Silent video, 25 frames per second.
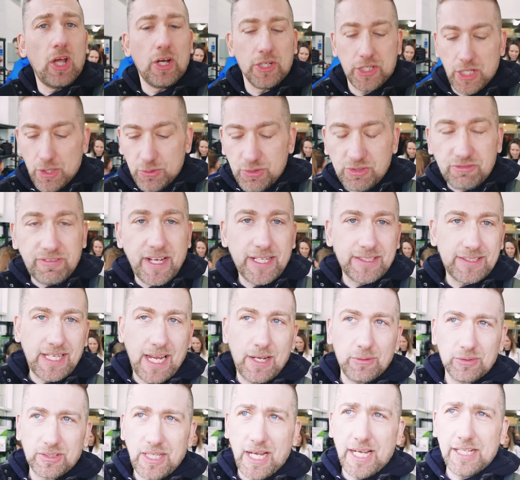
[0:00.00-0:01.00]
a lot of used vans
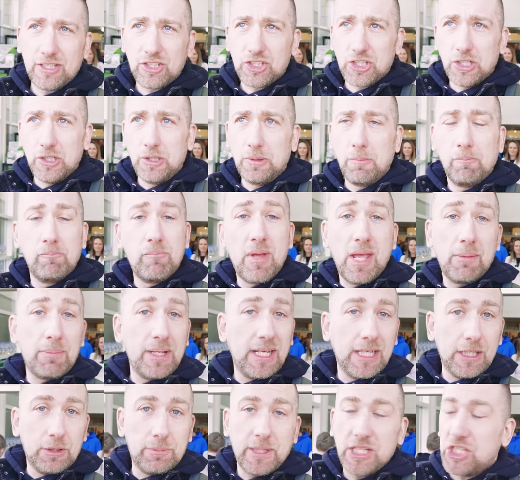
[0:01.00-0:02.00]
outside, so
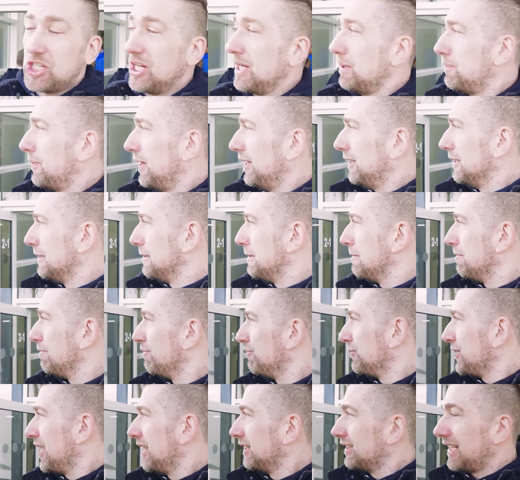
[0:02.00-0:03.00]
maybe a little bit cheaper.
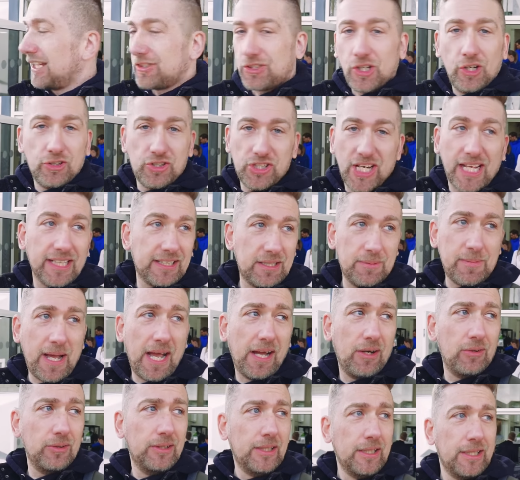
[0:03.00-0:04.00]
So let's go check them
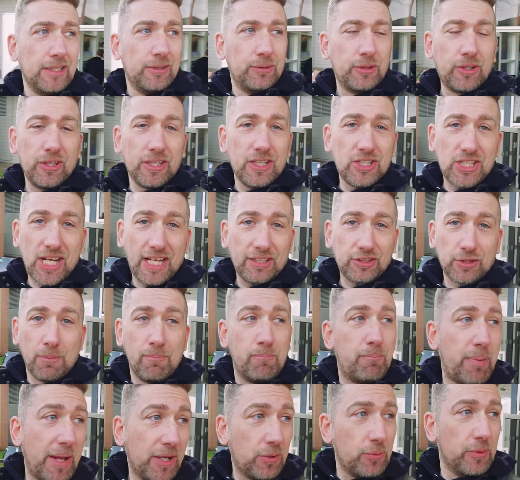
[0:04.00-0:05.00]
out. We're gonna check
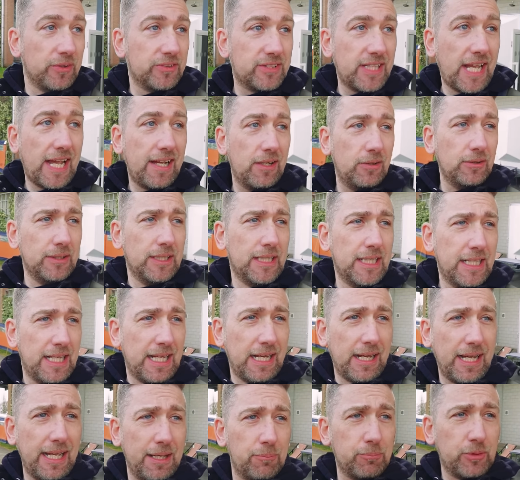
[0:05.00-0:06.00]
some big ones out.
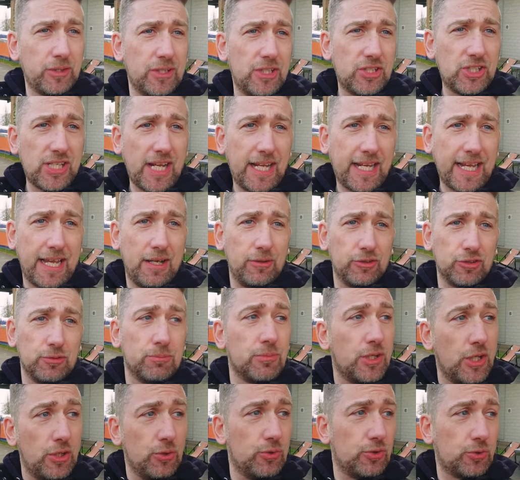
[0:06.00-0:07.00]
I am gonna check out
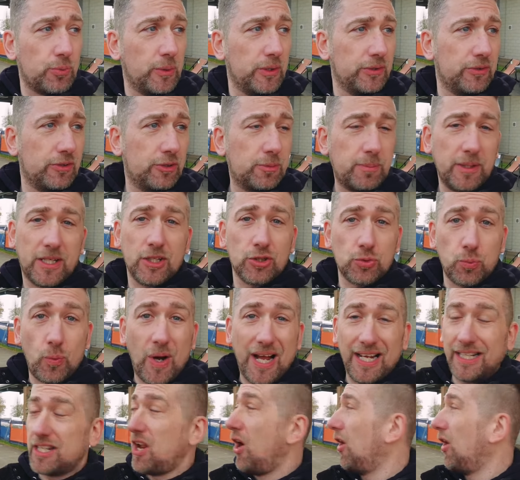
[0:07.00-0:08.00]
some used ones because why